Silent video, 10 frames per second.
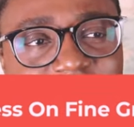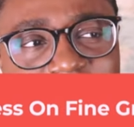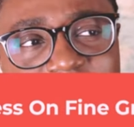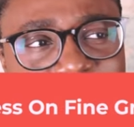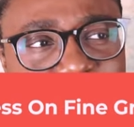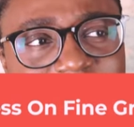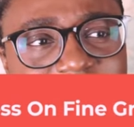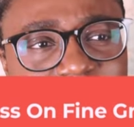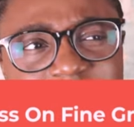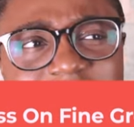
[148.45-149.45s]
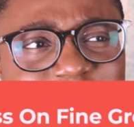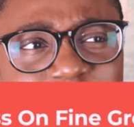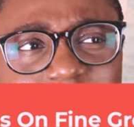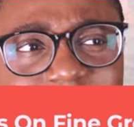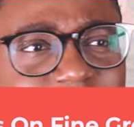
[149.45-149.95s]
kings play
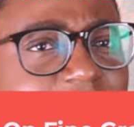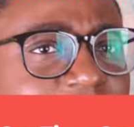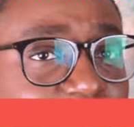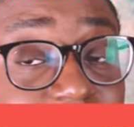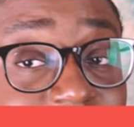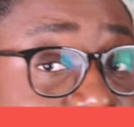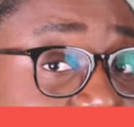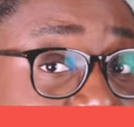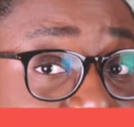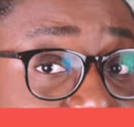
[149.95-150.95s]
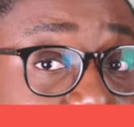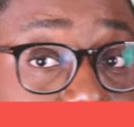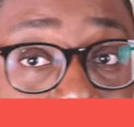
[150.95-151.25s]
chess on fine green silk,